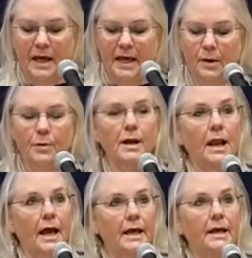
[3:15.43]
He,
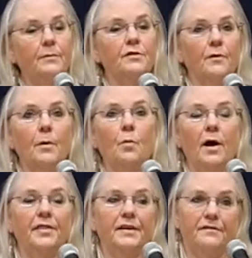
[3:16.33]
relied. he was from a
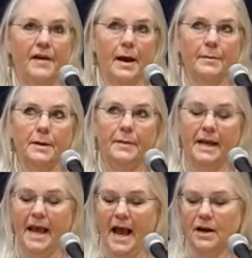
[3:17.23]
wealthy family, but
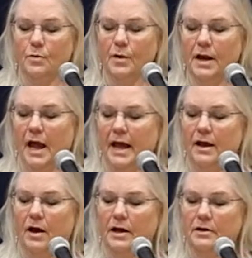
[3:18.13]
he had to
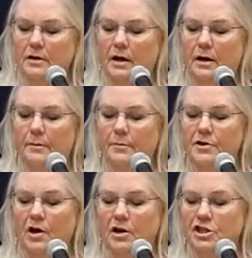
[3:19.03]
rely on um,
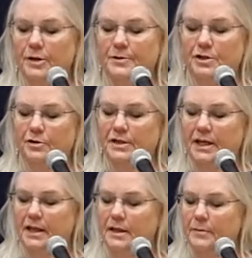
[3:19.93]
scholarships to
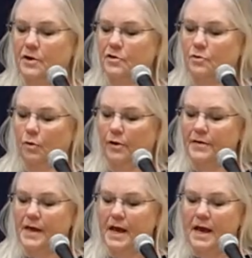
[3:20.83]
attend some of the
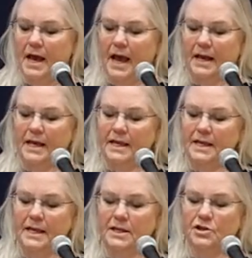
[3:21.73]
schools. And his
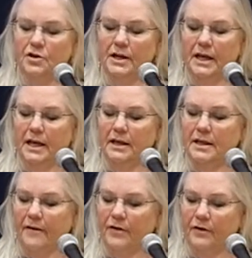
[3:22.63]
sister and he
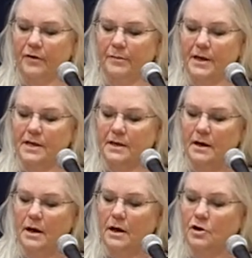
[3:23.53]
suffered from this
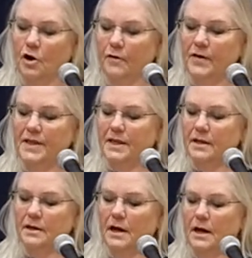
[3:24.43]

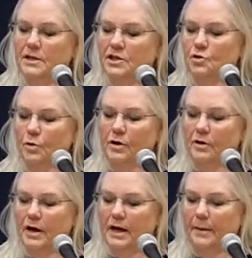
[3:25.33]
nervous uh,
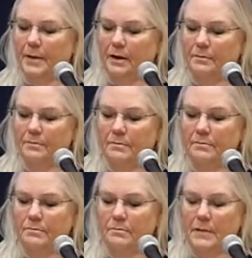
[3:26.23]
disorder, and I'm going to
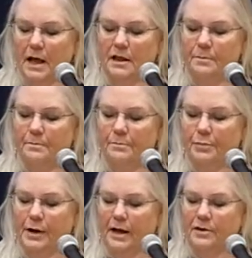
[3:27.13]
not
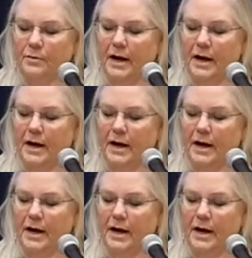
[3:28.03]
pronounce